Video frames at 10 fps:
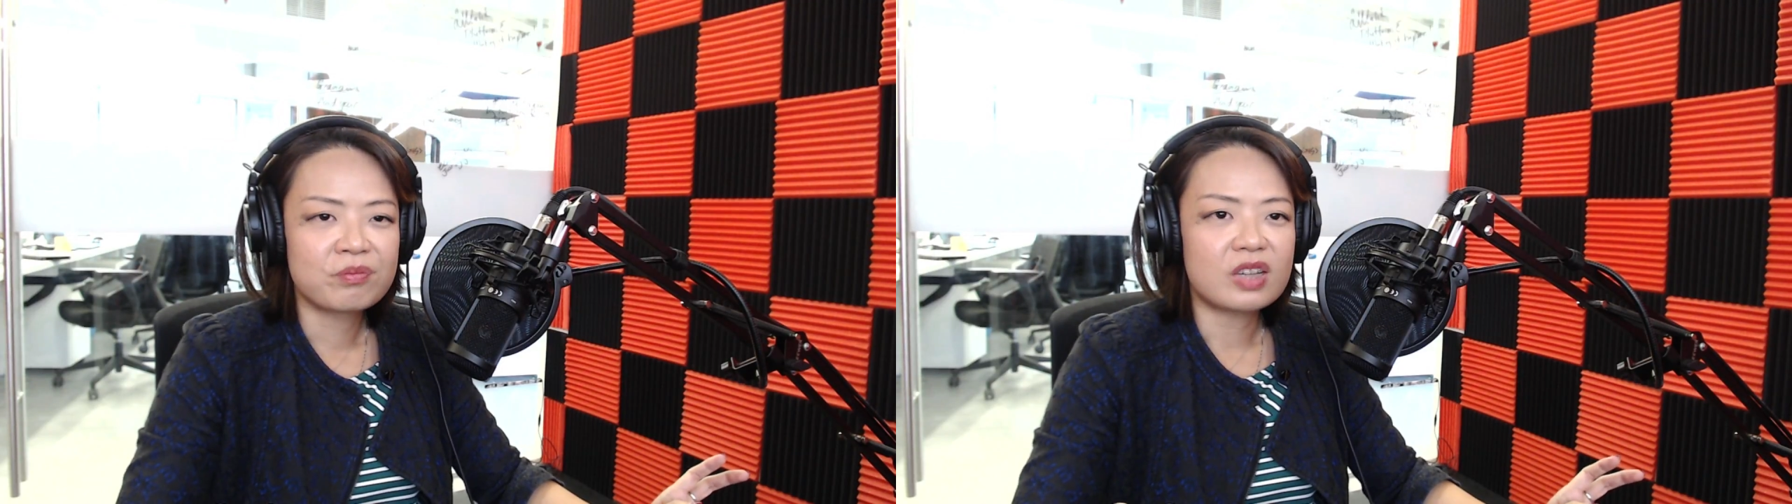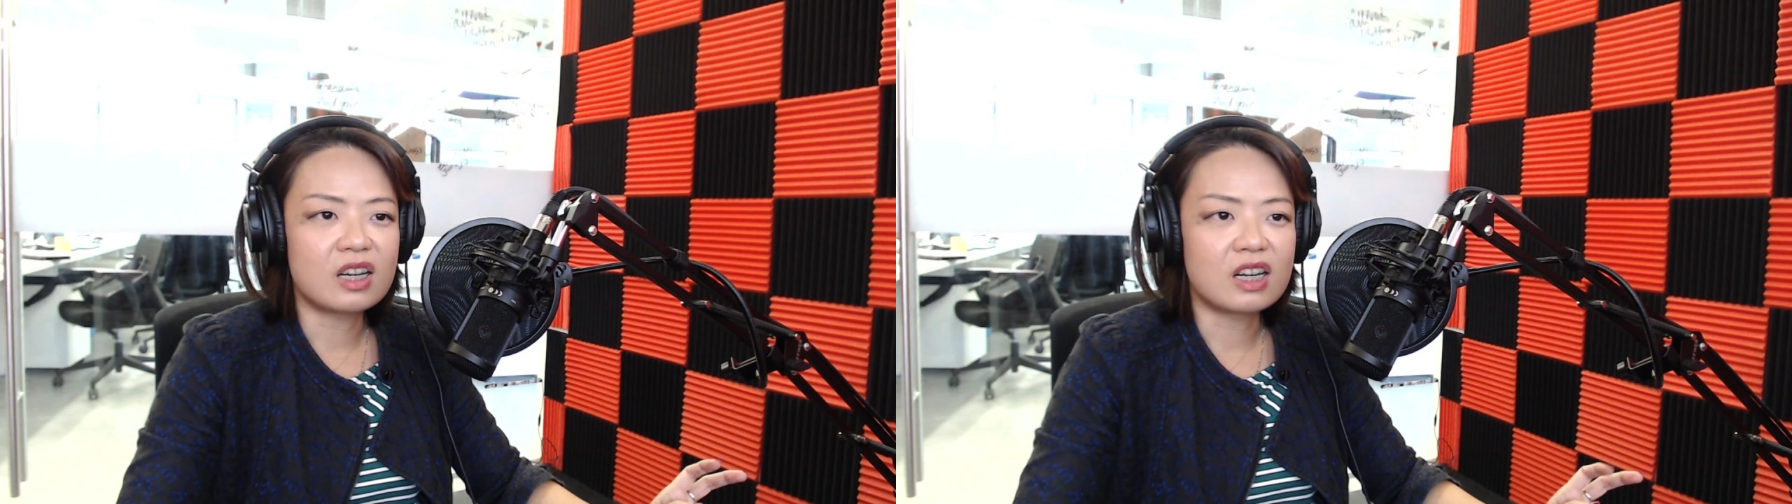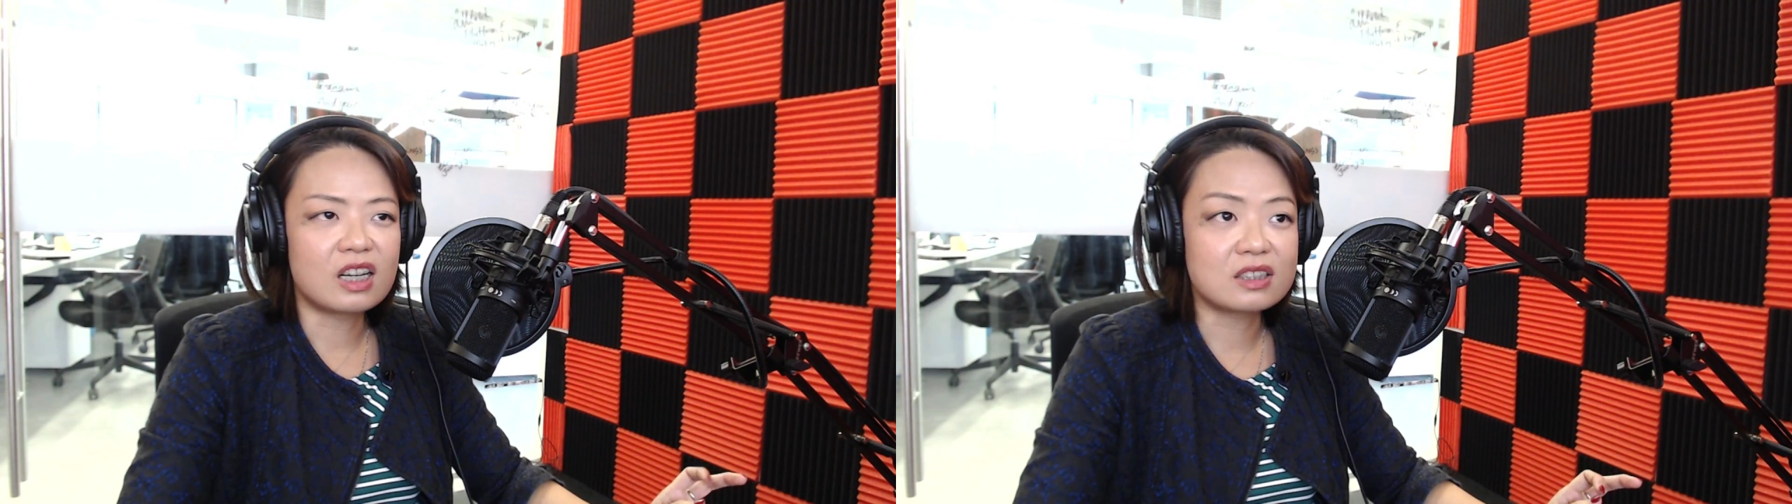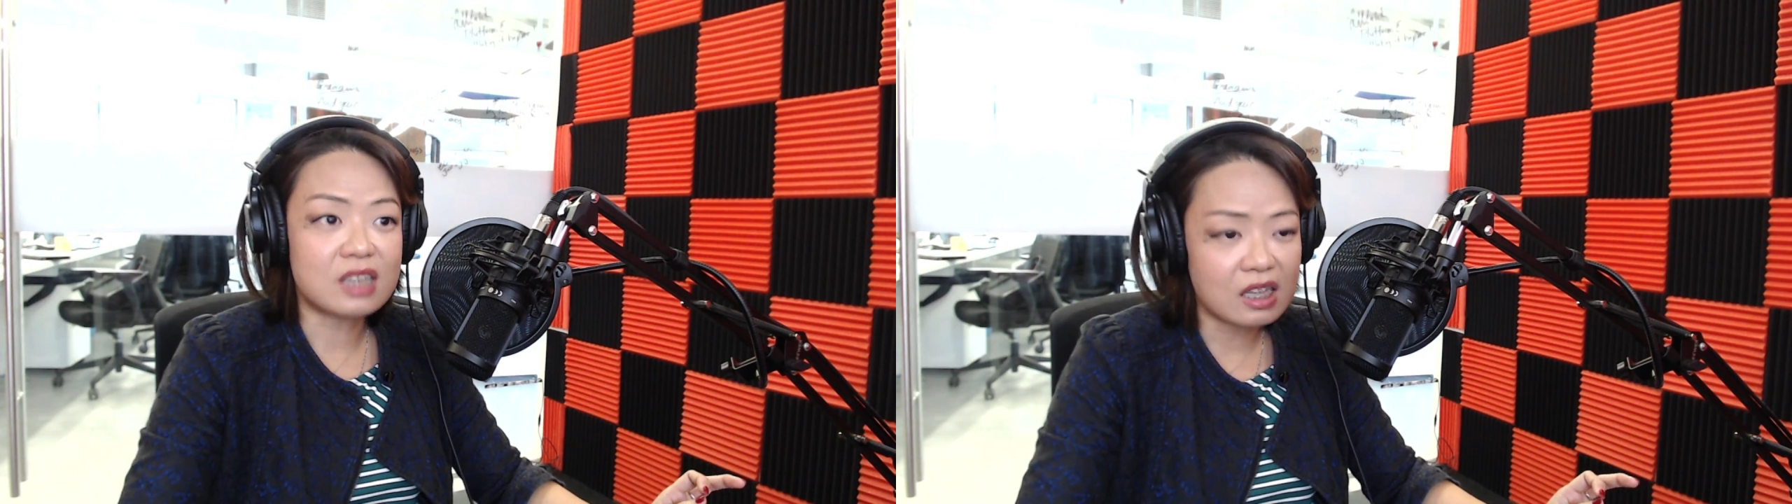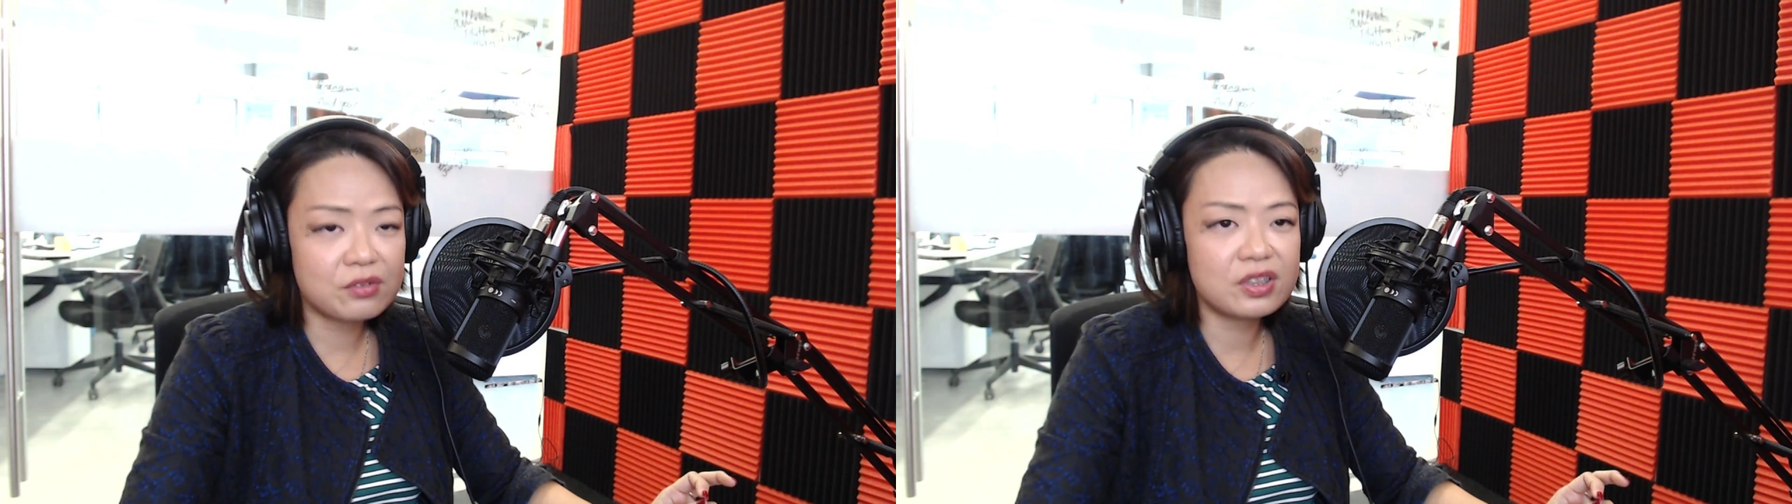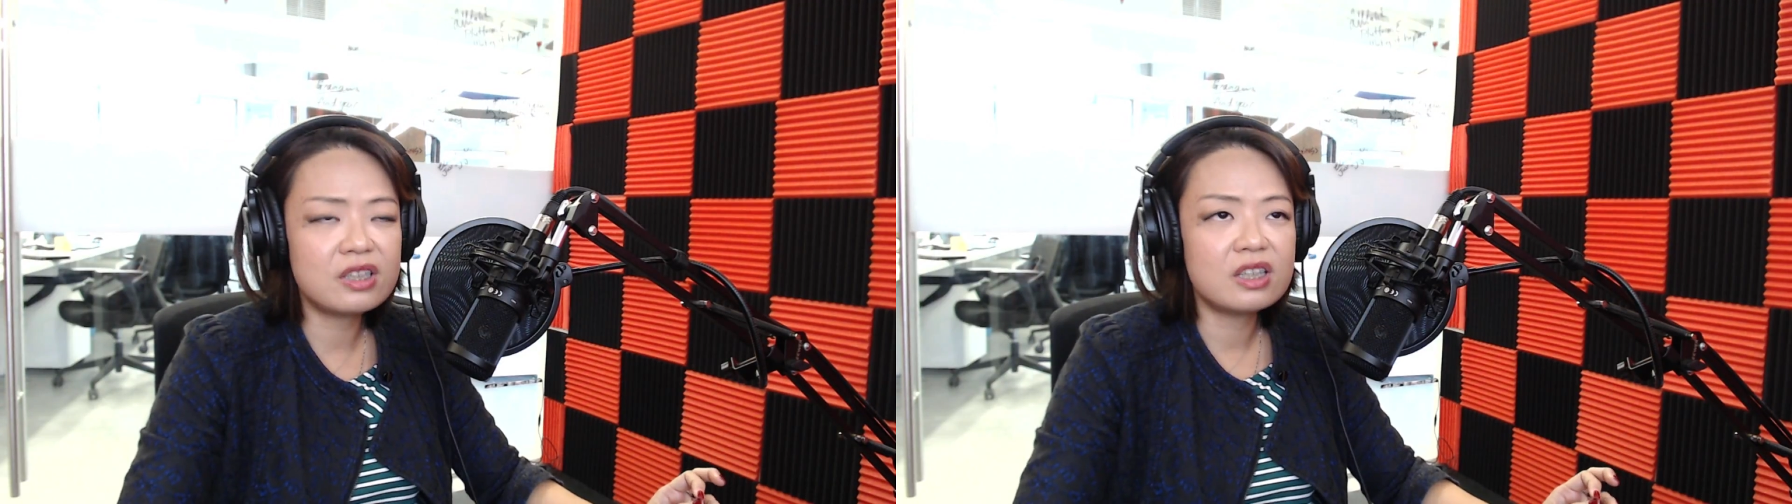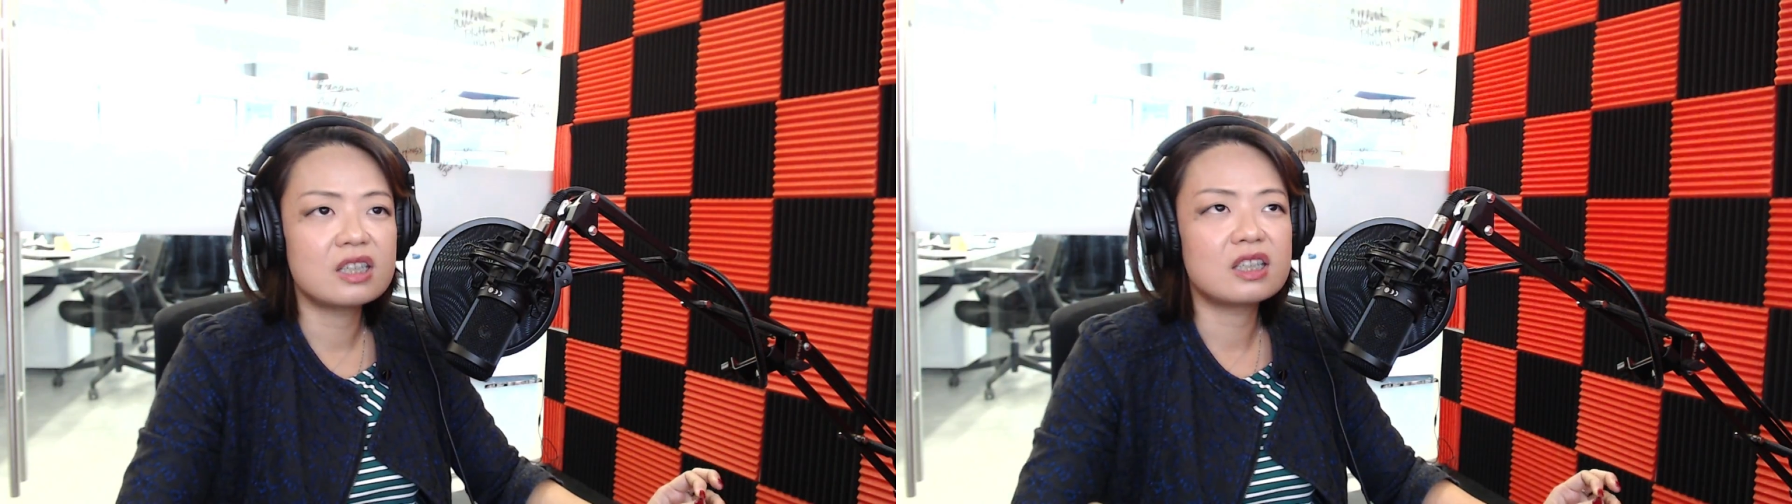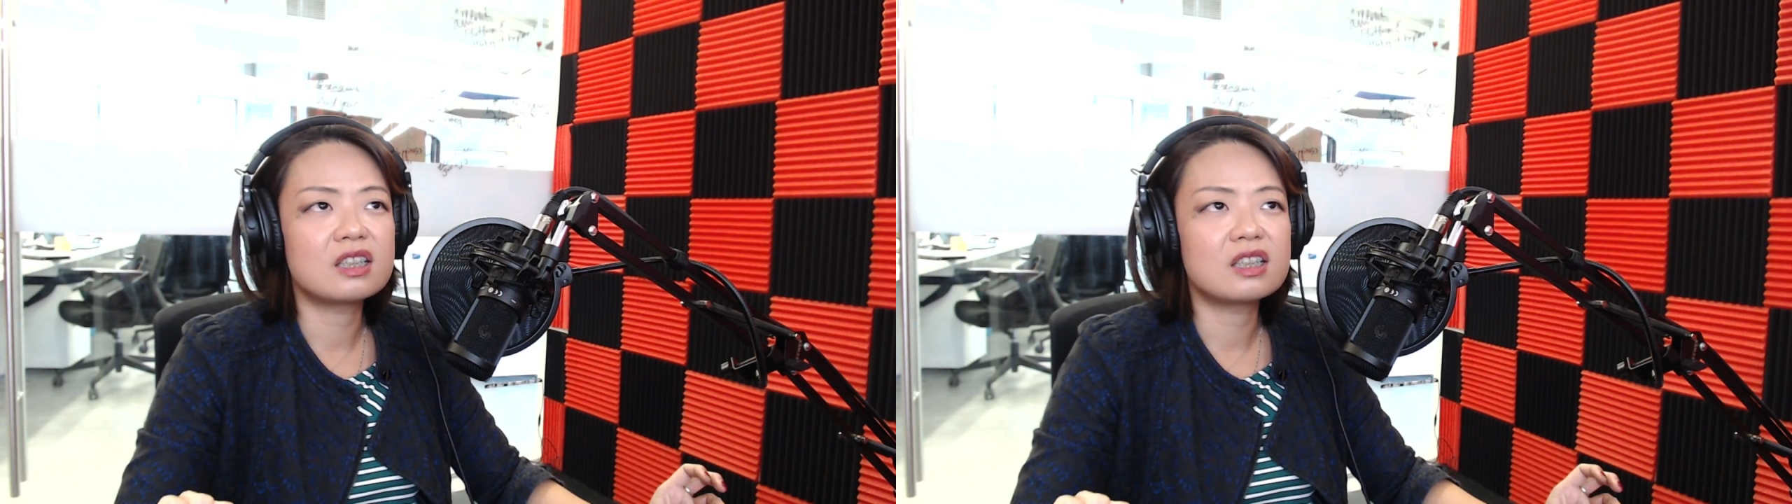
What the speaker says: Tel Aviv,